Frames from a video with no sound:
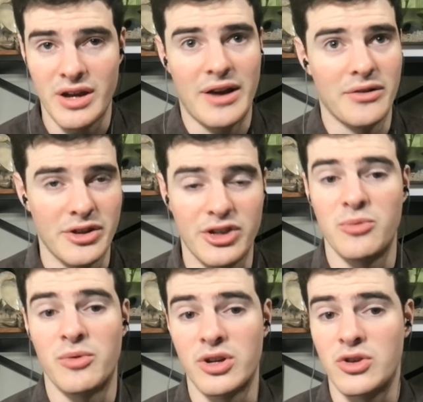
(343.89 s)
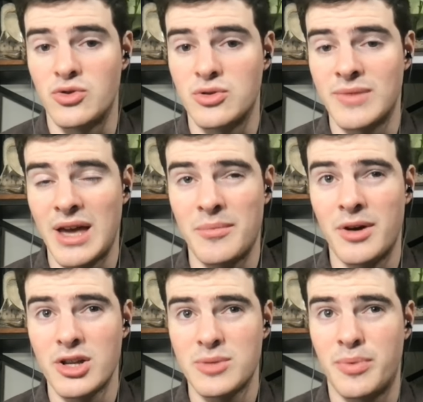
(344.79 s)
I don't think you want to use him that
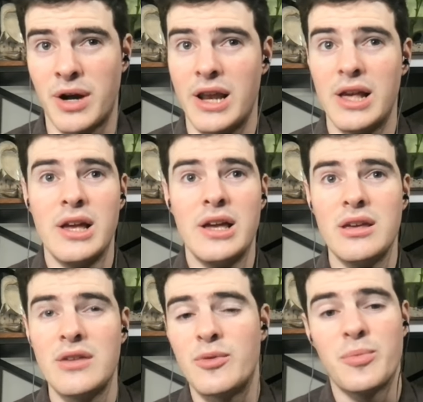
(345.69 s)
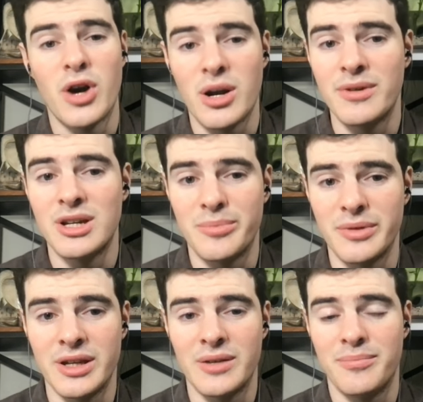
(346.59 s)
much, but if you brought him in to
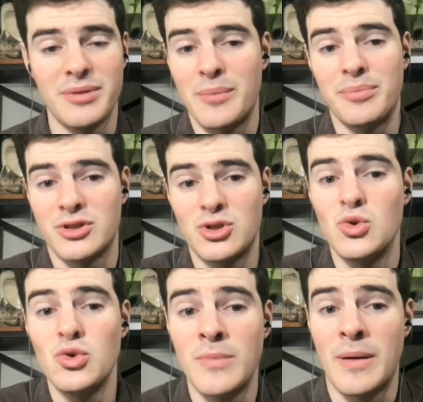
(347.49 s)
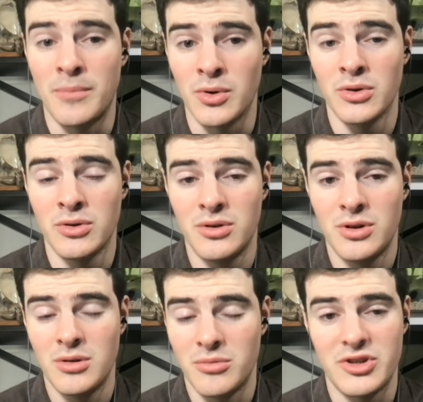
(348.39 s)
be a, be a platoon member
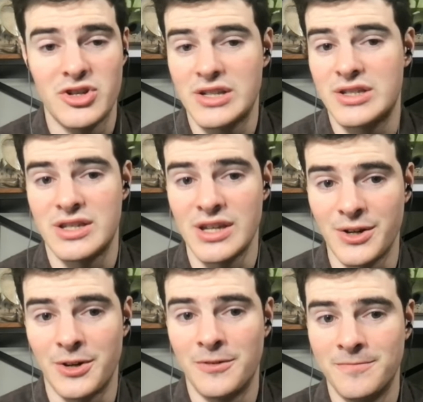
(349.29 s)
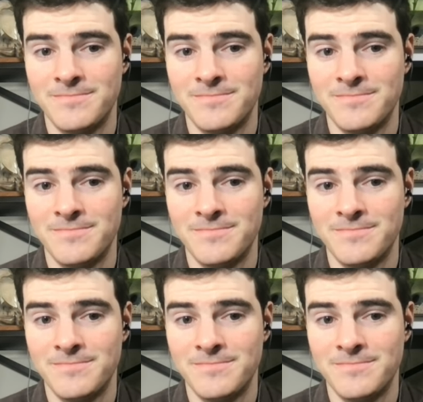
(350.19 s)
with Justice Hill,